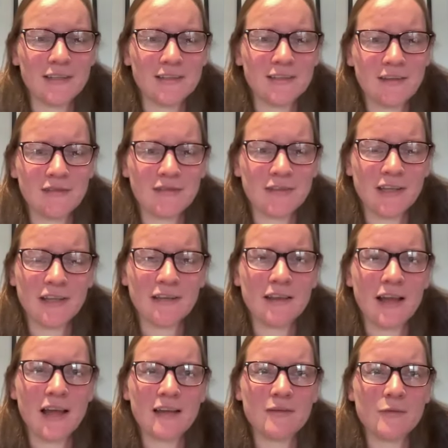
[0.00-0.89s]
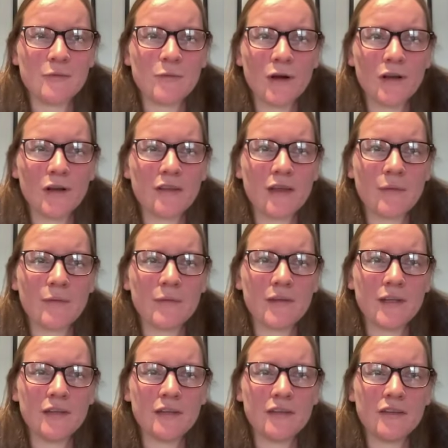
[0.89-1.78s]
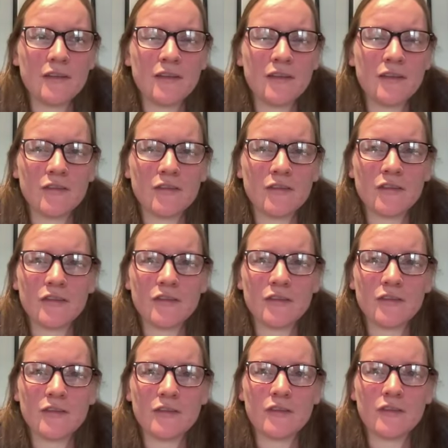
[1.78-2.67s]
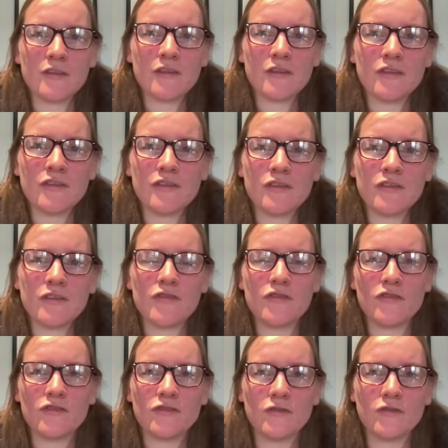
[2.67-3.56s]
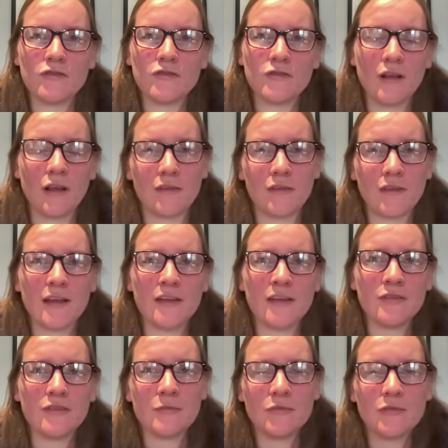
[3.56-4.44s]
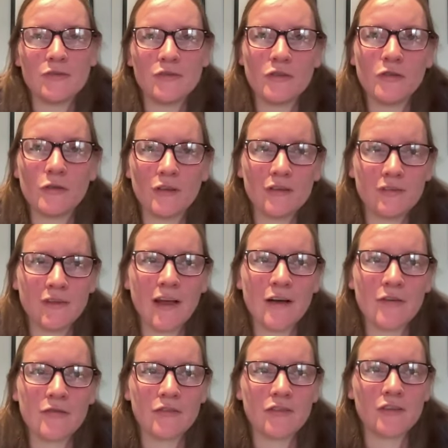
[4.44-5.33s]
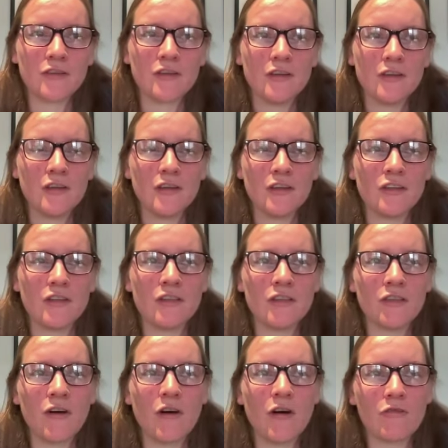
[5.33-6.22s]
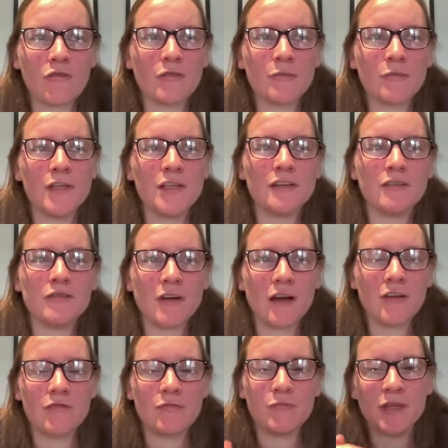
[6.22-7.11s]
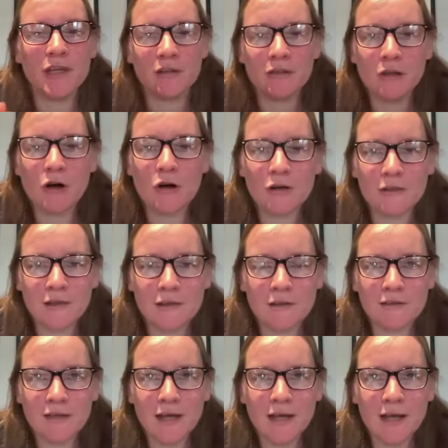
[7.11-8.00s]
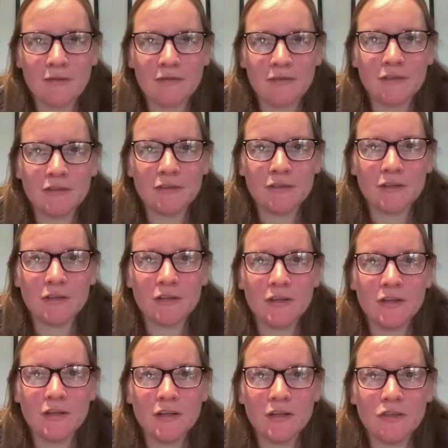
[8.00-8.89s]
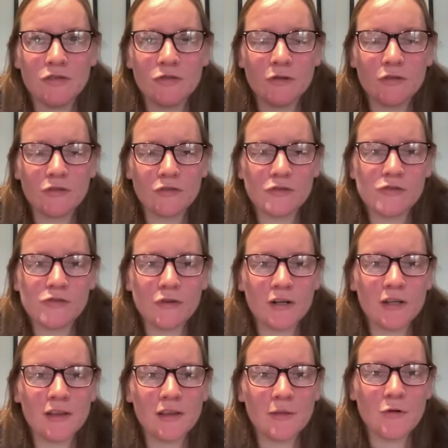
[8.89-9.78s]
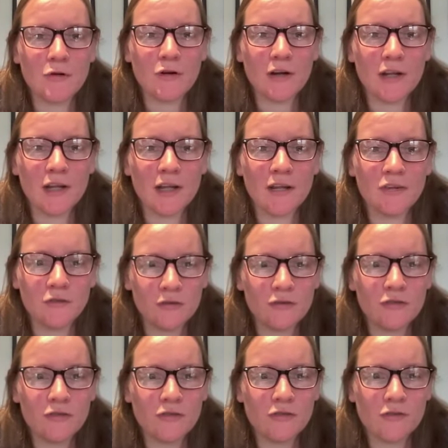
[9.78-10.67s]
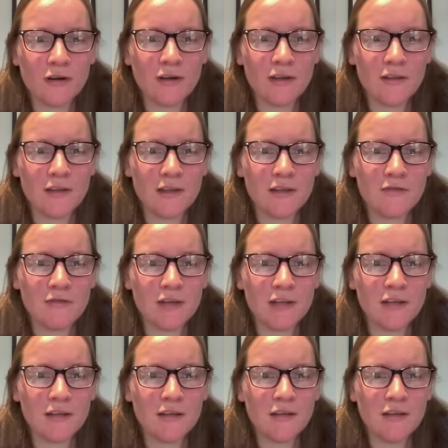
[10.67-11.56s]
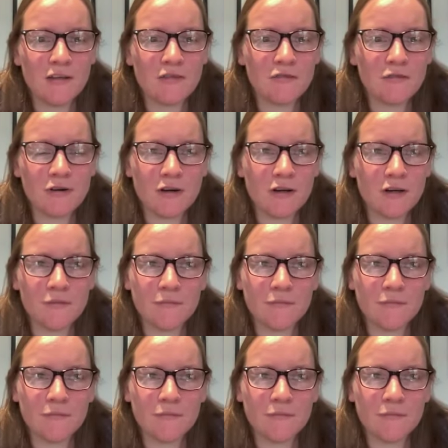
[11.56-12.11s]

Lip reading: It definitely is. I mean, there's this aside from school itself, the thought for me of being locked into having to do a school run in the morning and do a school run in the evening for